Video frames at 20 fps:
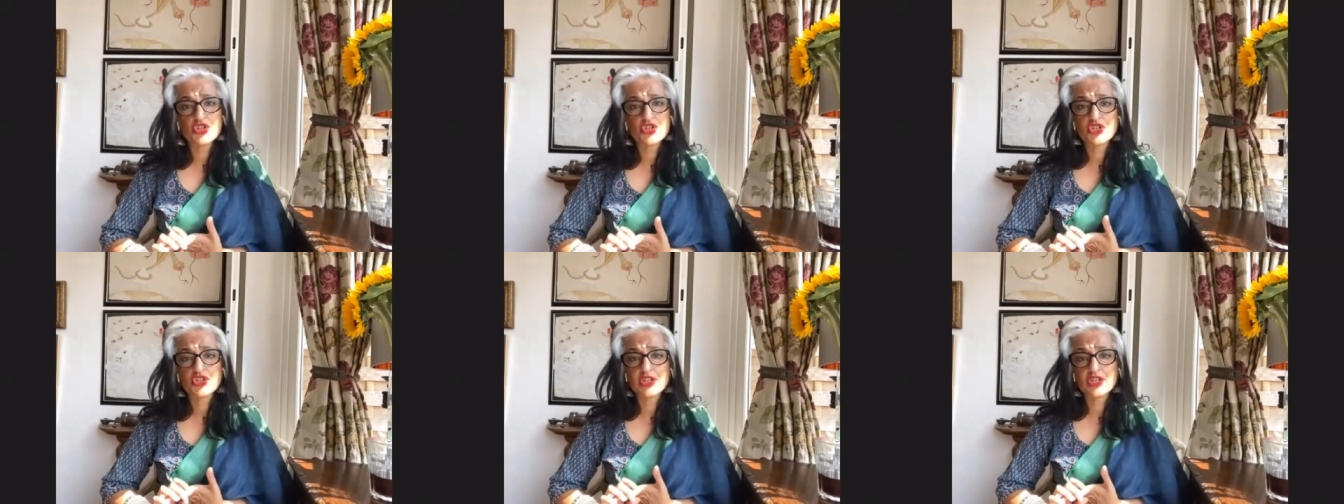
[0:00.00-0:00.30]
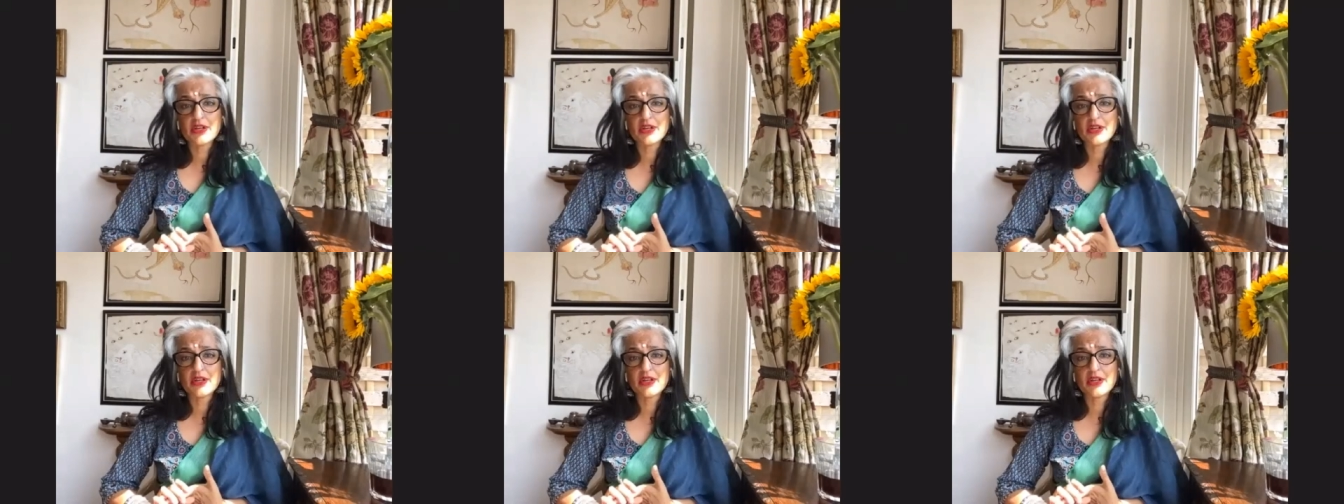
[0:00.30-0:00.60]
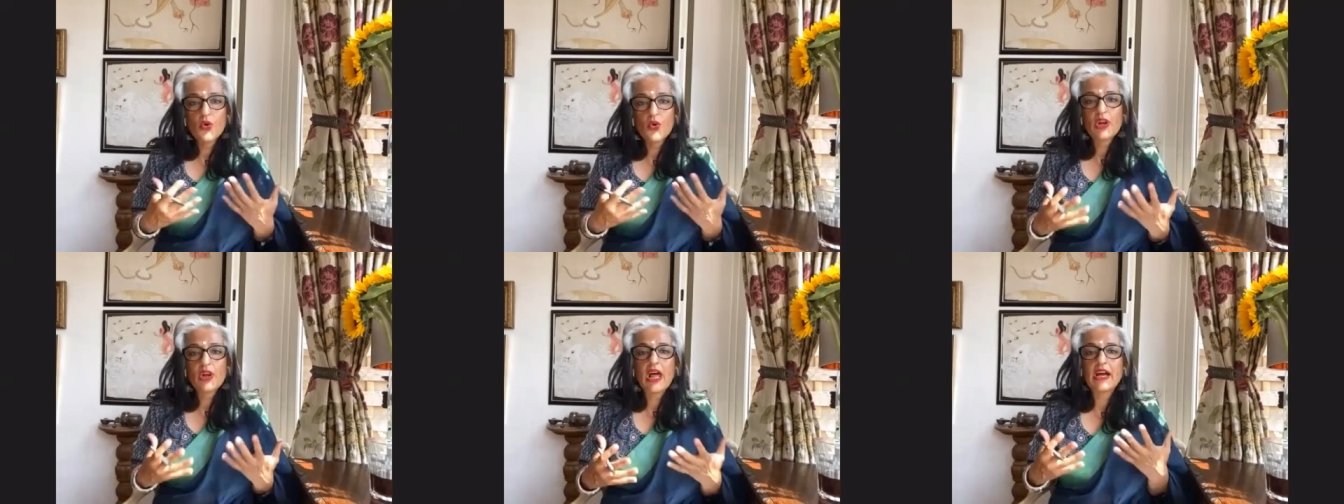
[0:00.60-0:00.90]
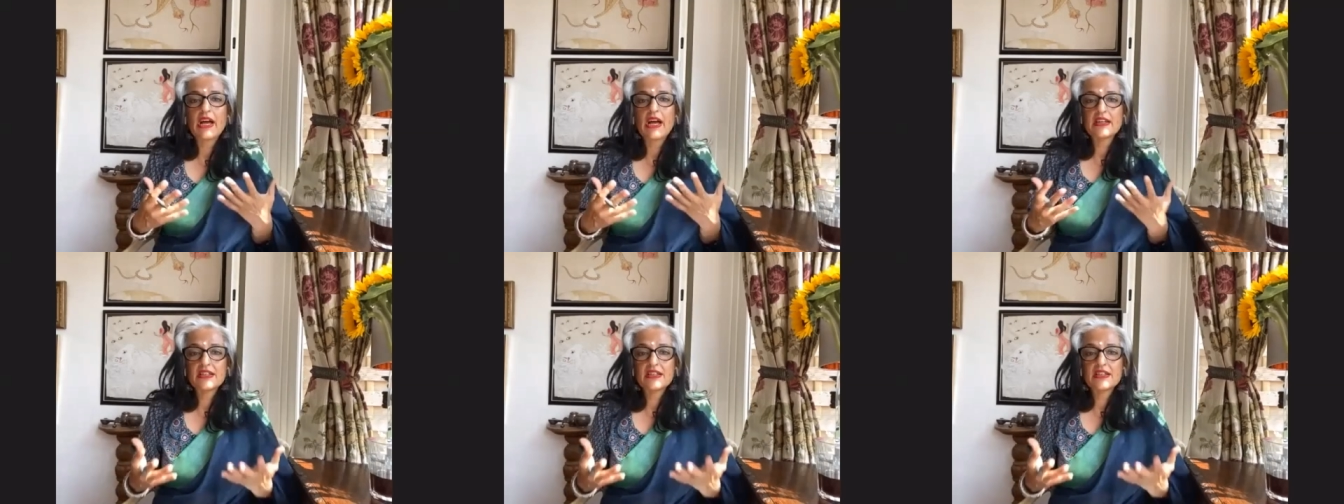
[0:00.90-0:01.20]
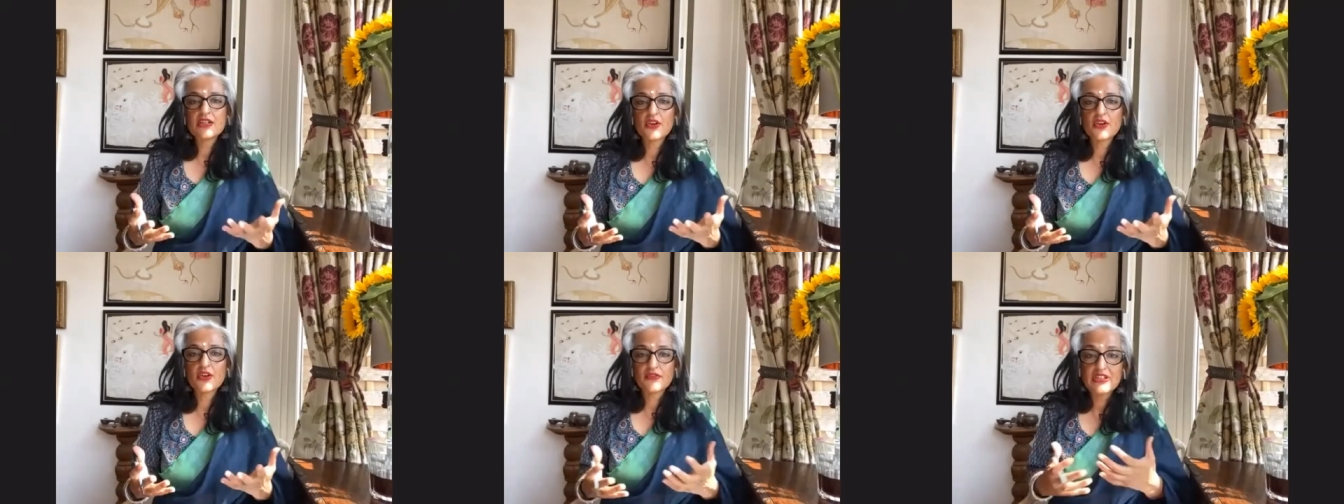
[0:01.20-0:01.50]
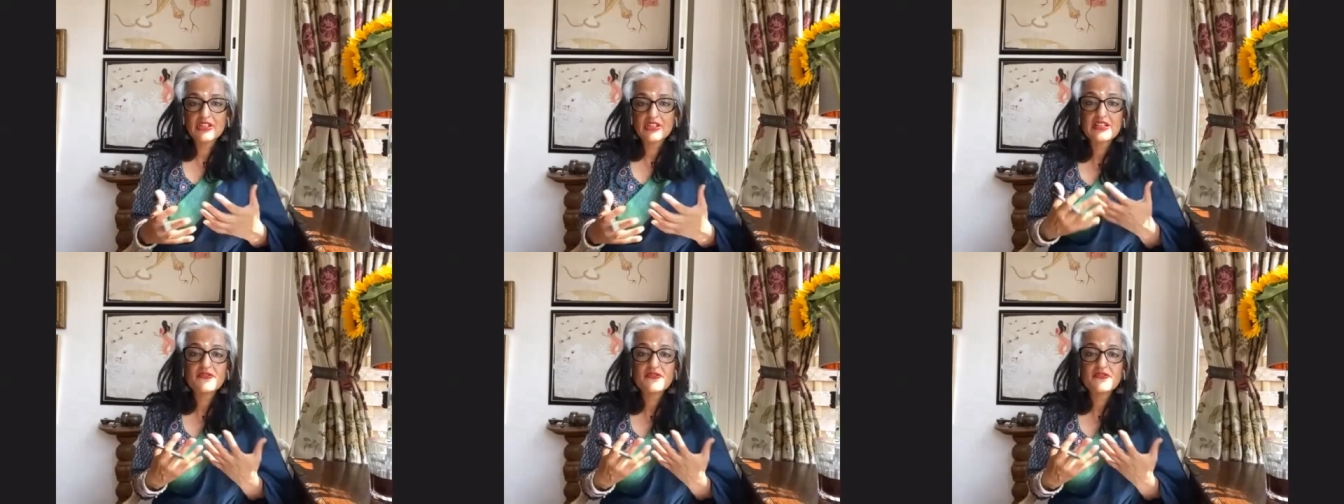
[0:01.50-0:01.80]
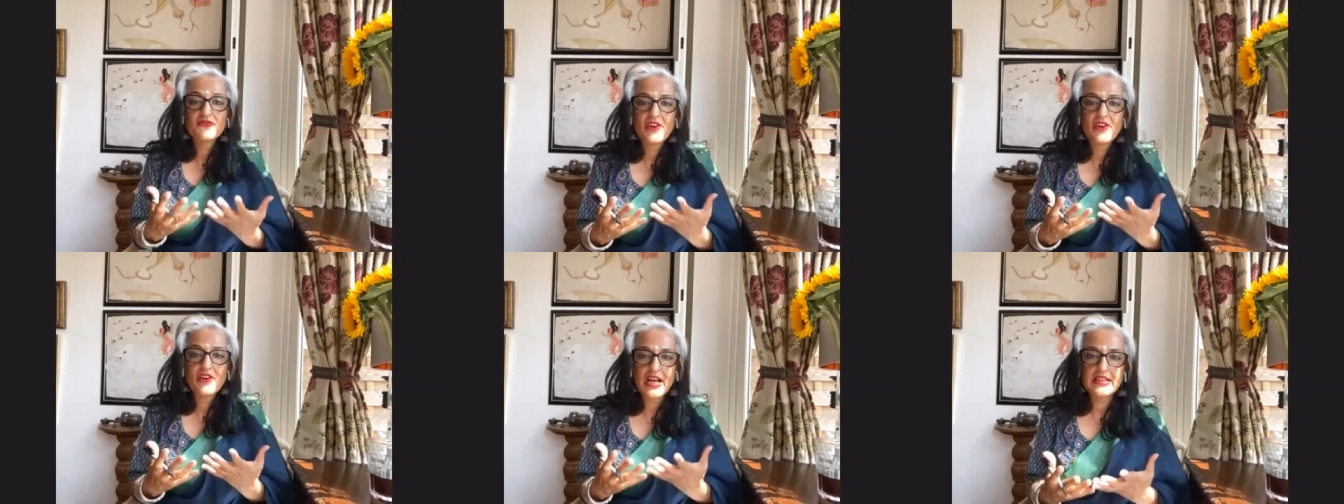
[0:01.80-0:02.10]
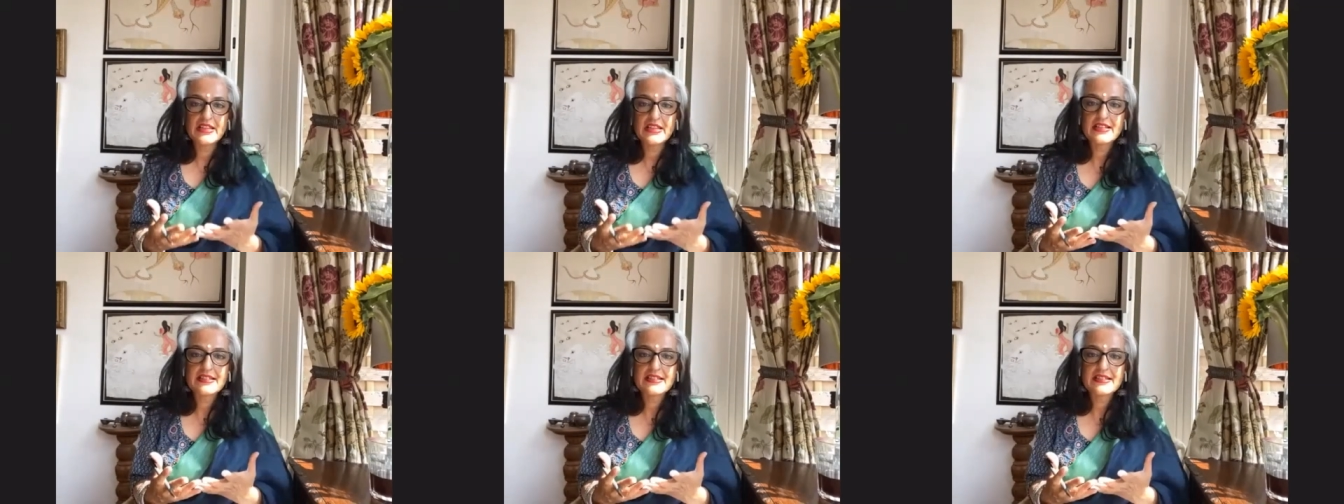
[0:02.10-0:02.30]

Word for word: this whole idea of this fantasy is